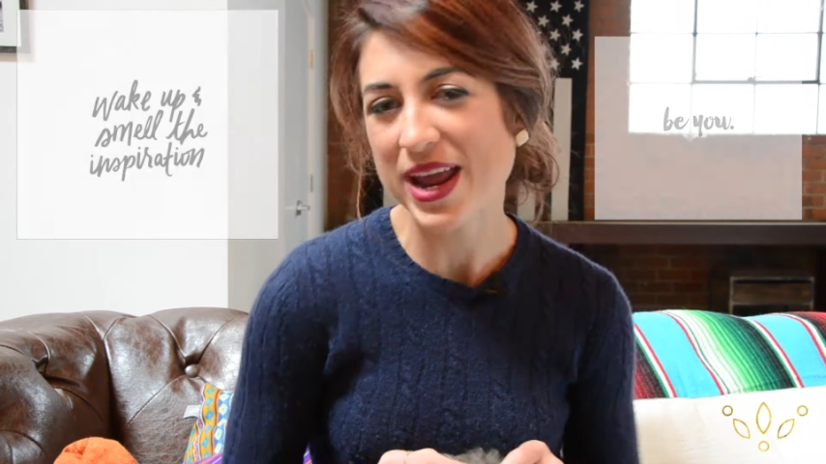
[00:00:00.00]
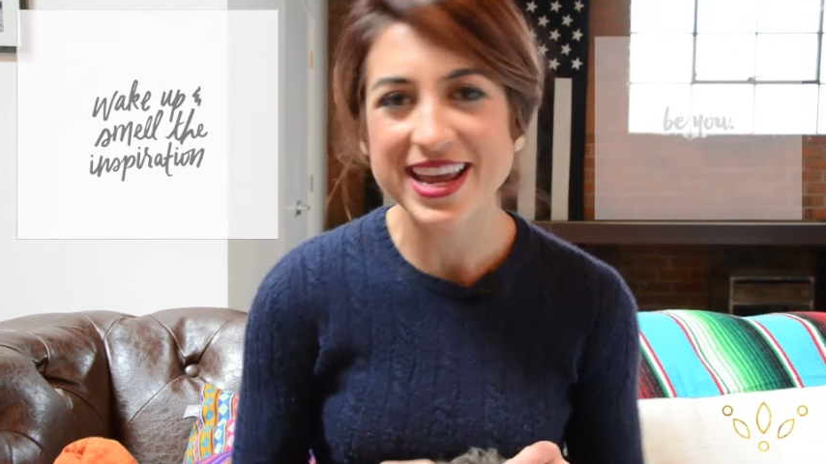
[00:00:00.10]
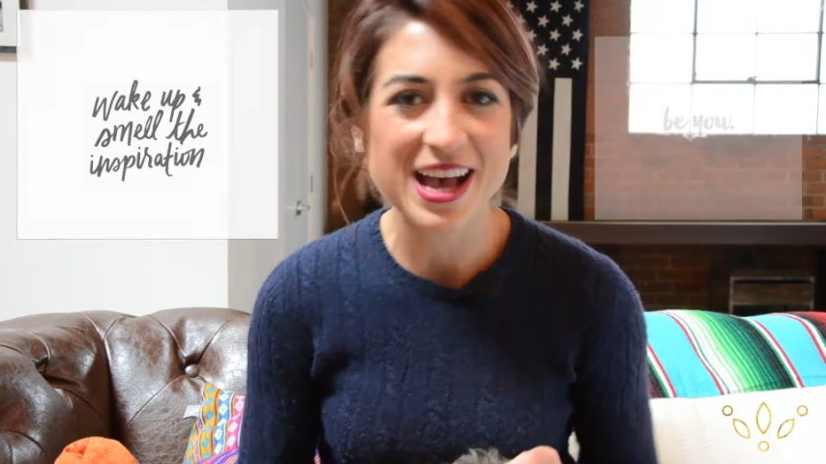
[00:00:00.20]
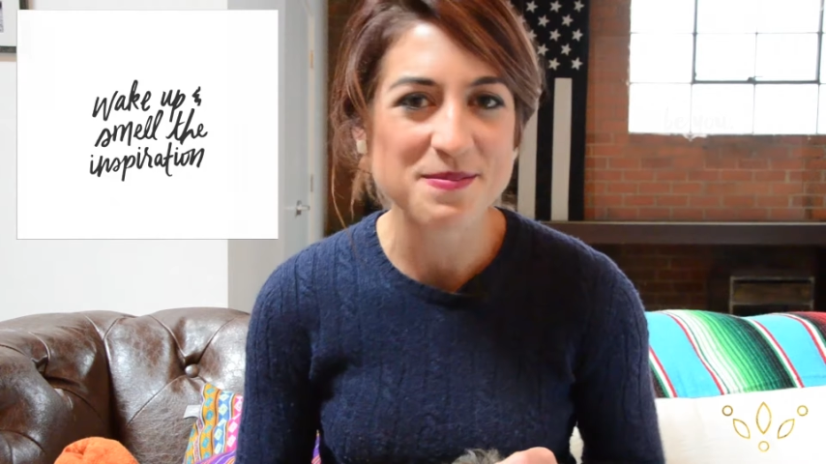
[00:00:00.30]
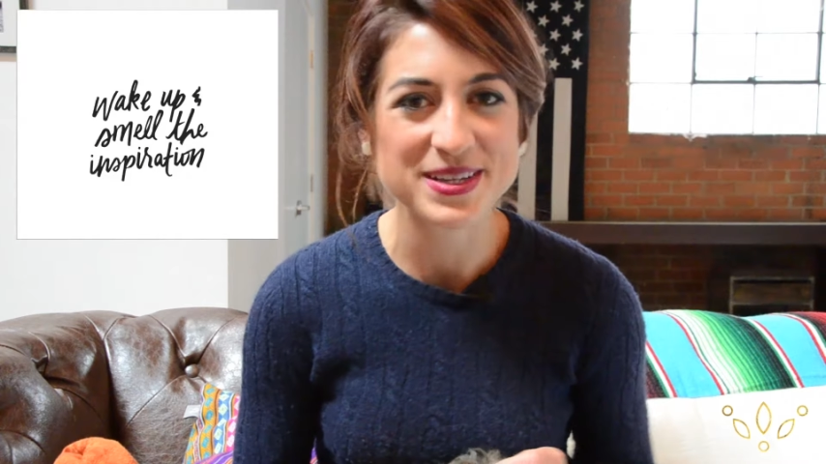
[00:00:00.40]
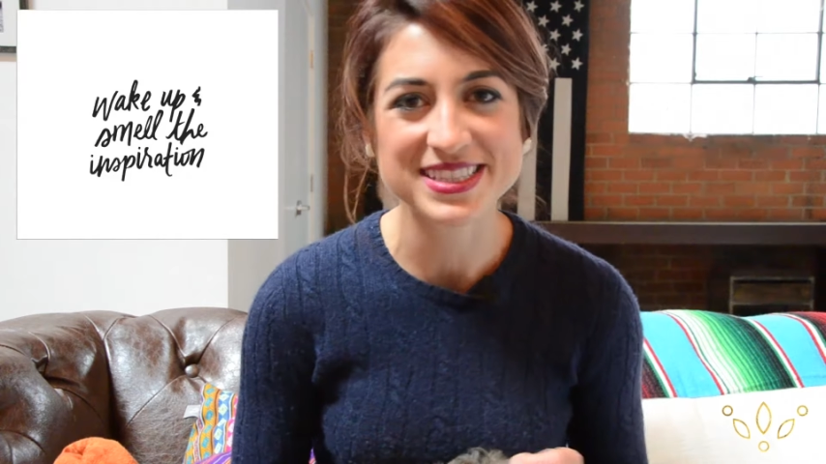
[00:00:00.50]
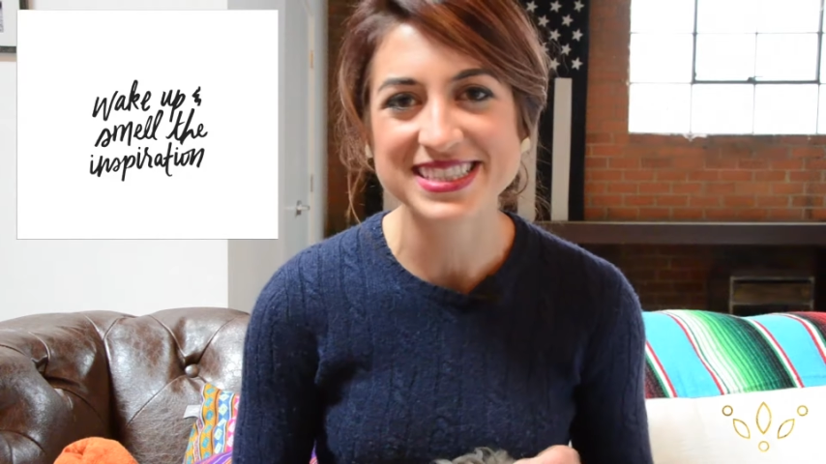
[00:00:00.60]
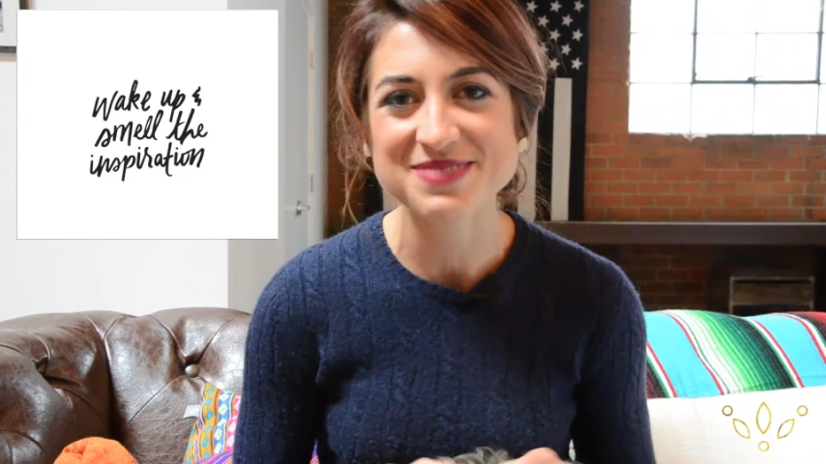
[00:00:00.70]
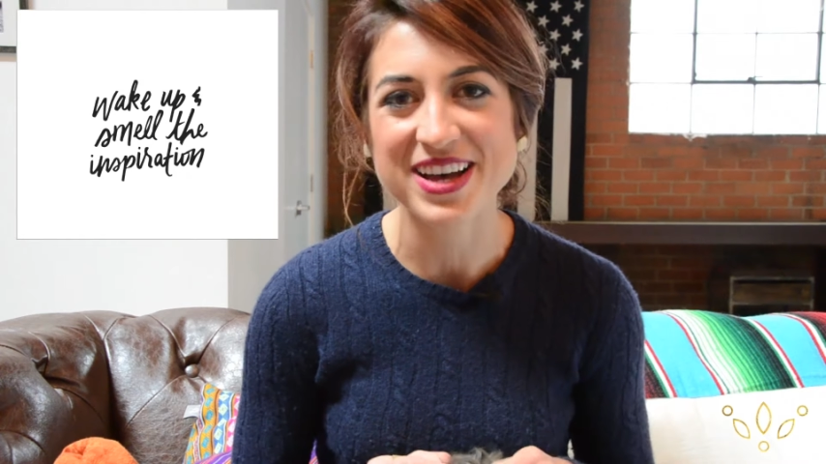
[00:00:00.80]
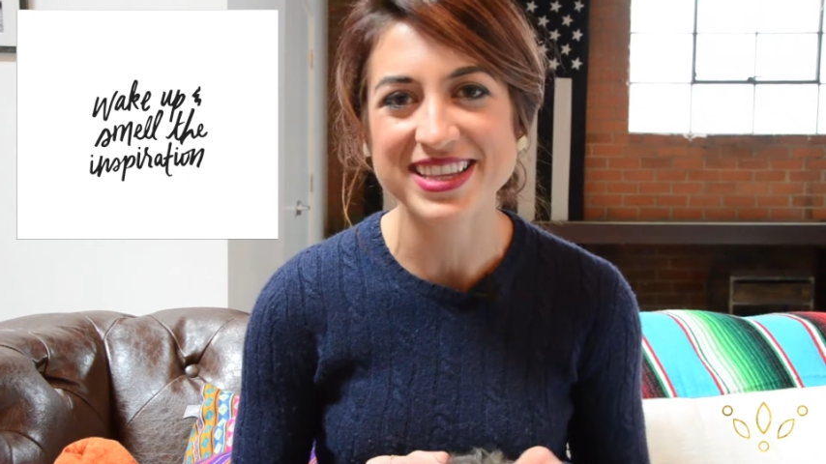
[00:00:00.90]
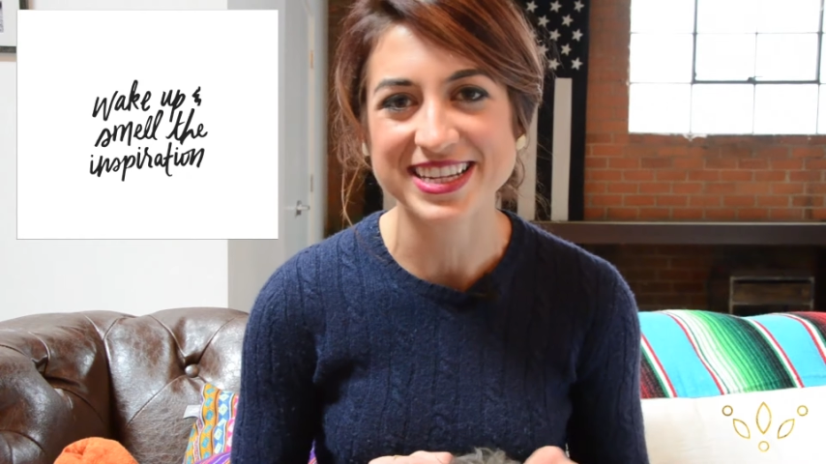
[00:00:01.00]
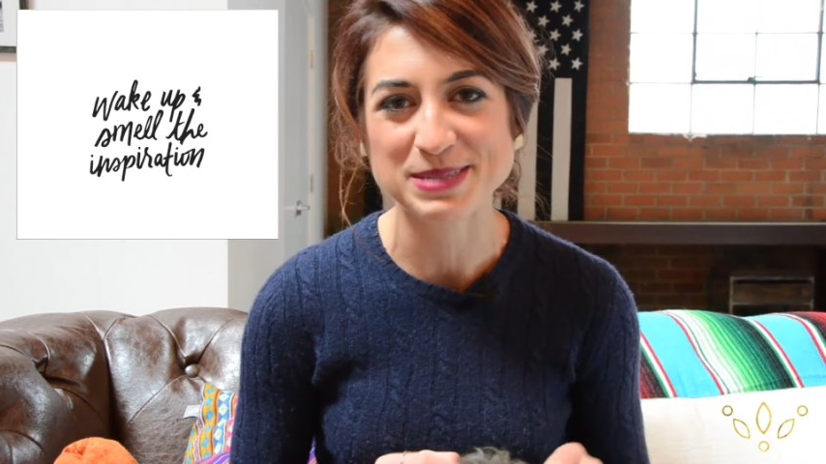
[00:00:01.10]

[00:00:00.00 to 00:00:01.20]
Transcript: wake up and smell the